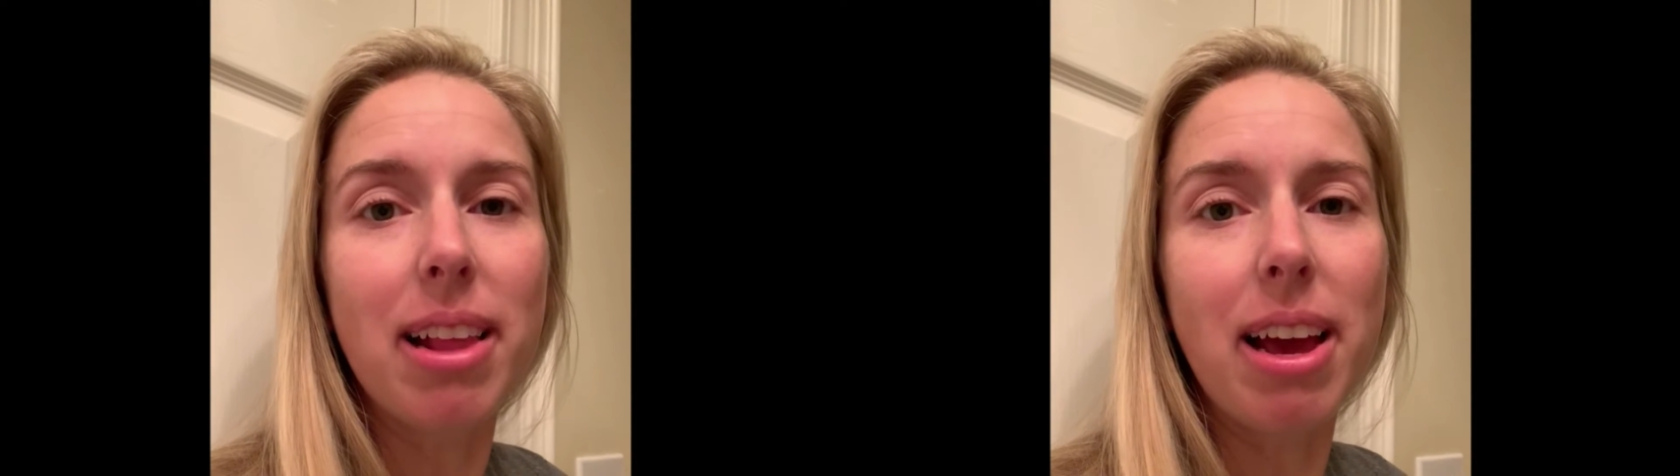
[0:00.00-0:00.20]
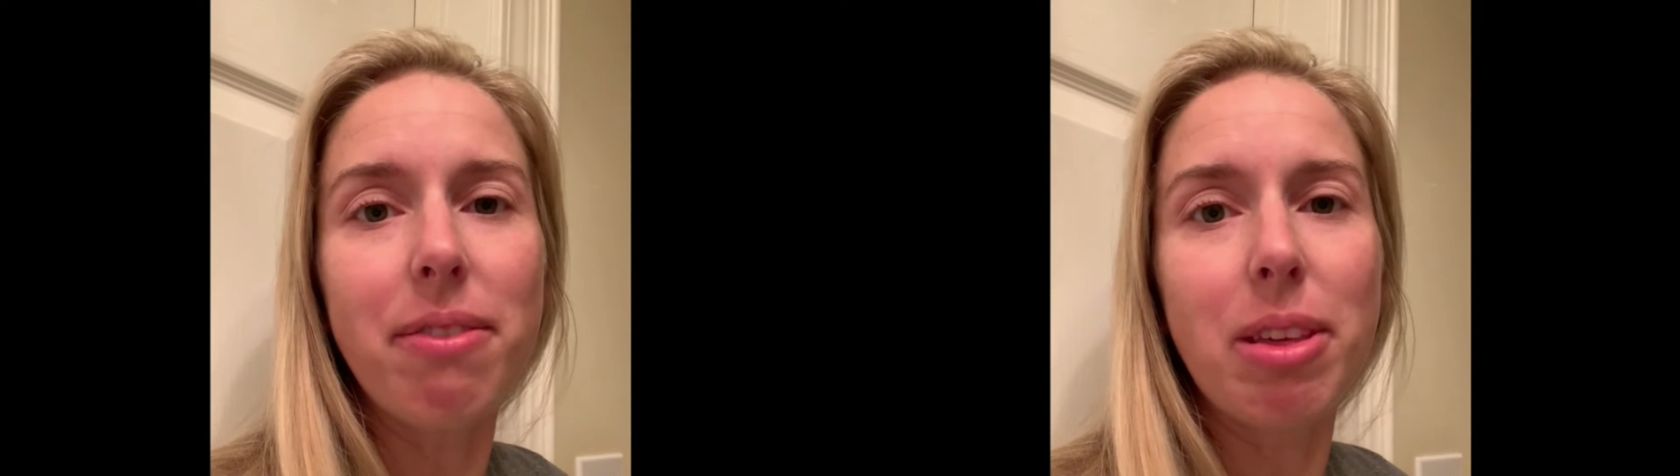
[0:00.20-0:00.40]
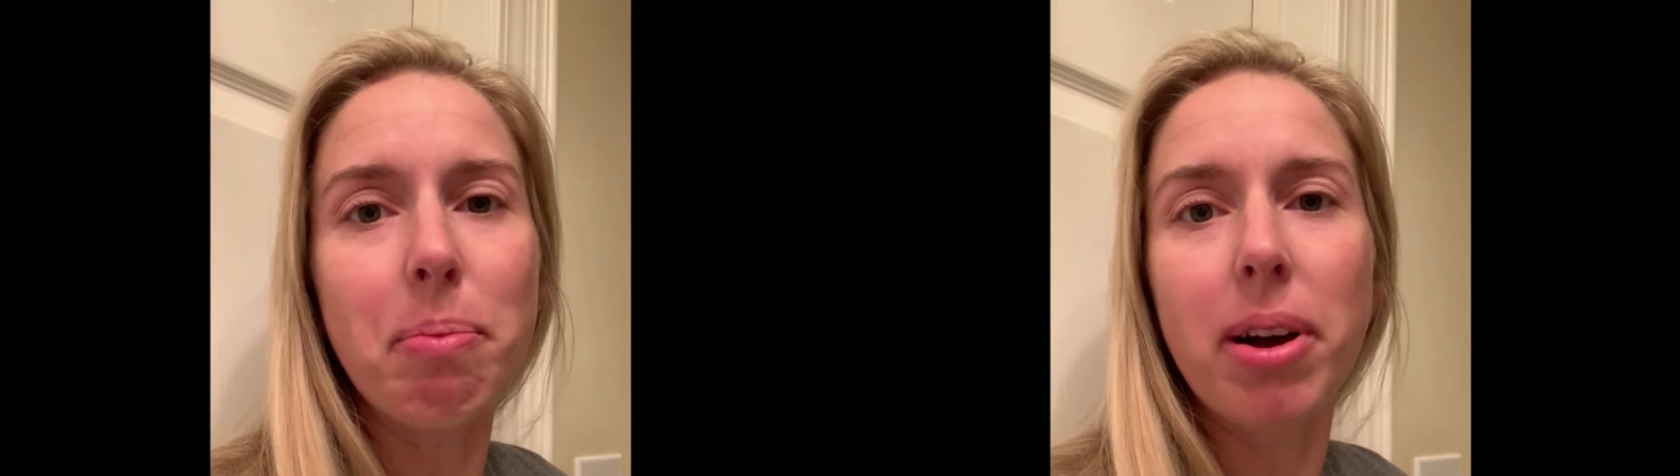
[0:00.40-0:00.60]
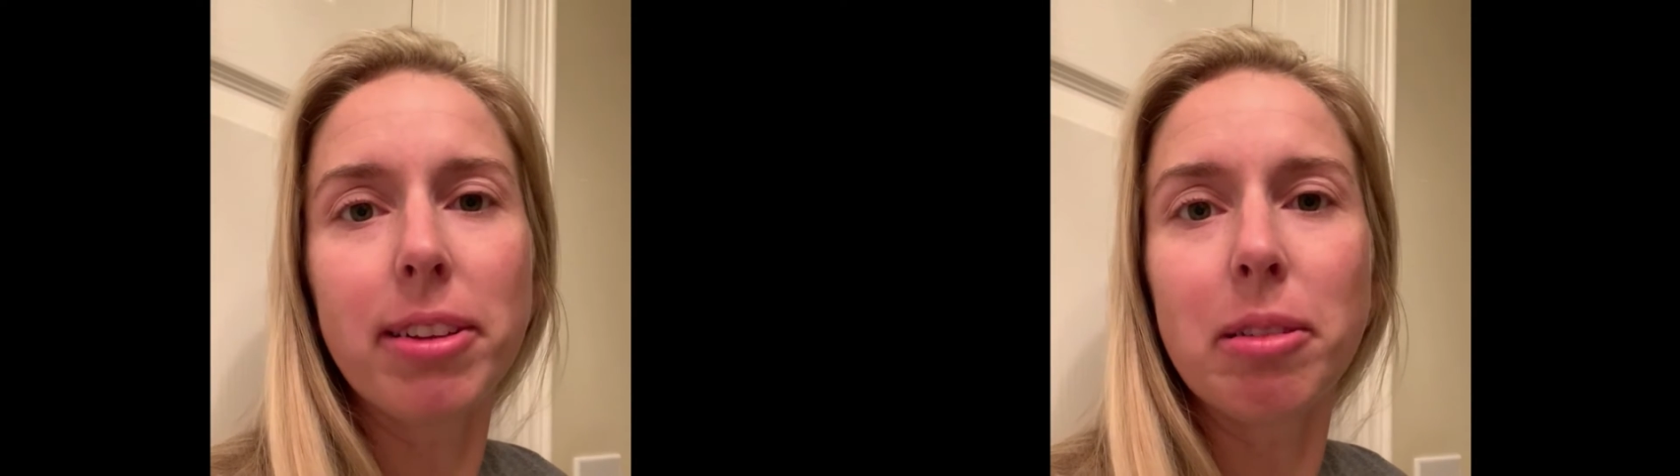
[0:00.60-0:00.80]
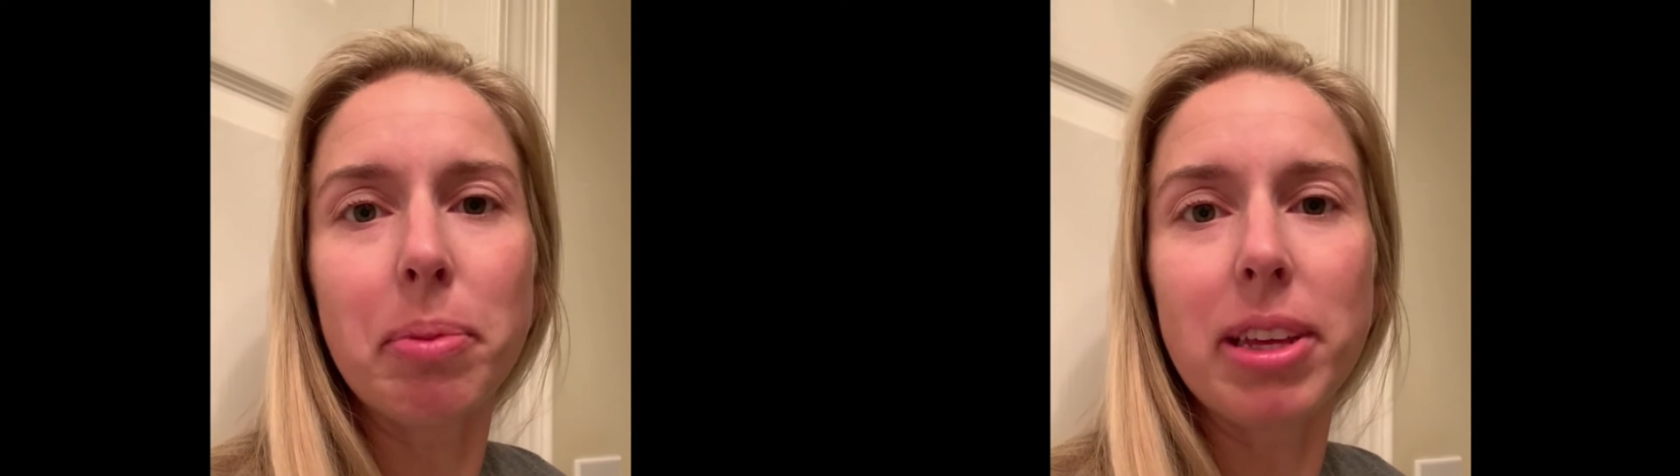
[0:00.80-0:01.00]
life they
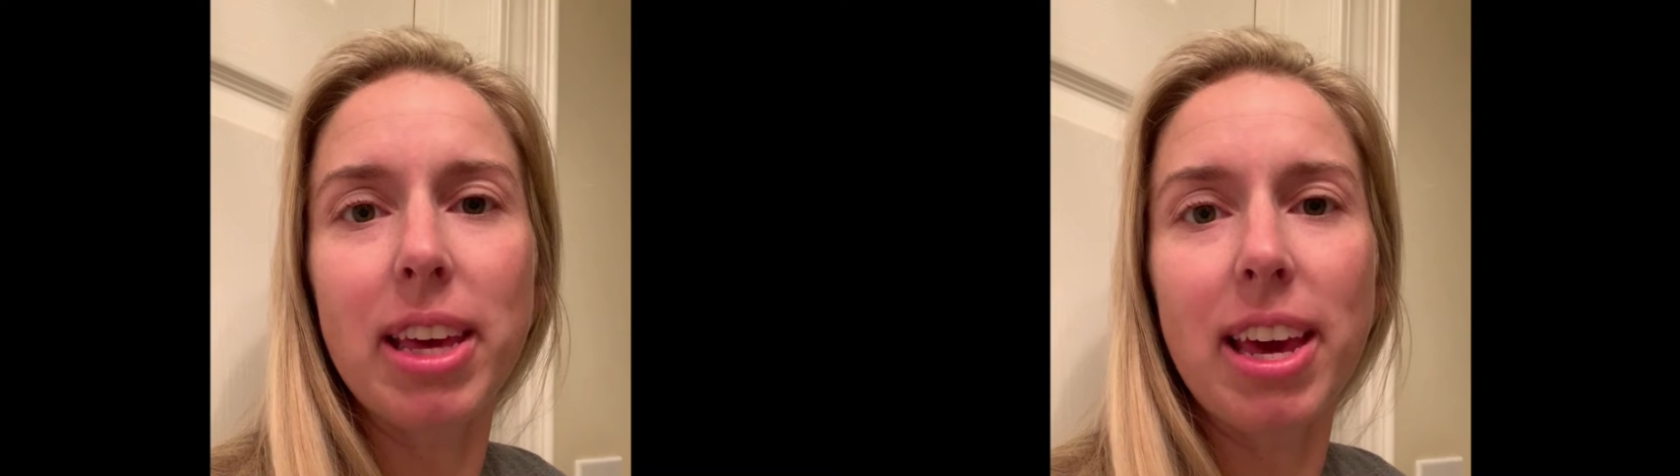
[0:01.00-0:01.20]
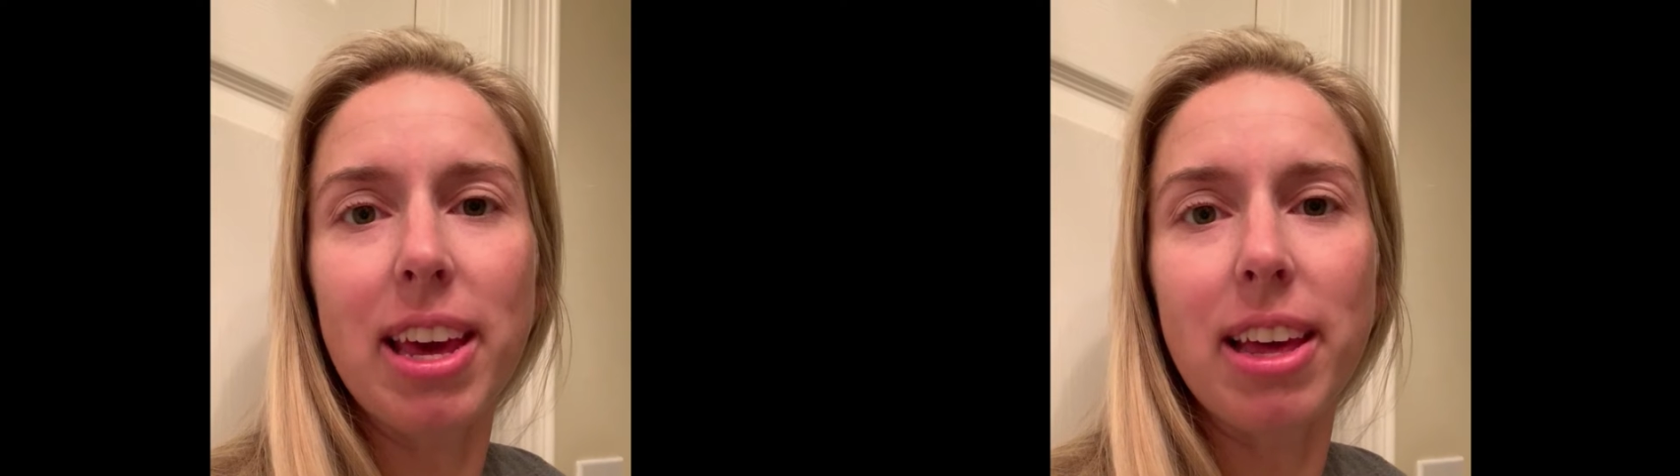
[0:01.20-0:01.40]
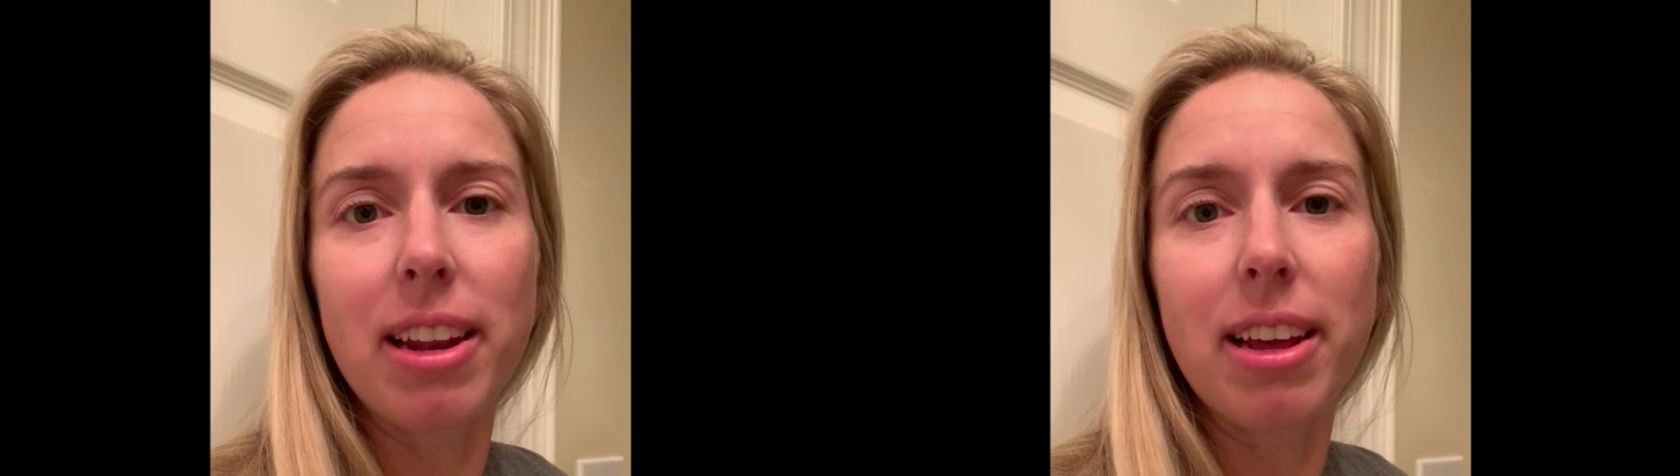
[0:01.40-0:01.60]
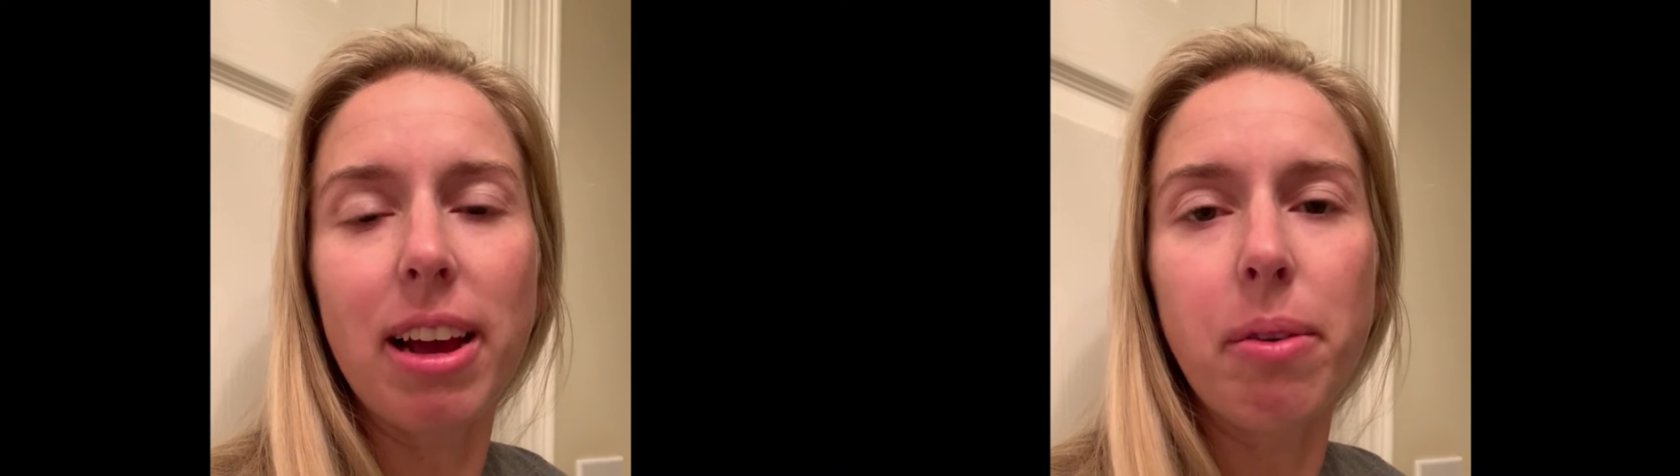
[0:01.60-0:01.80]
possibly can.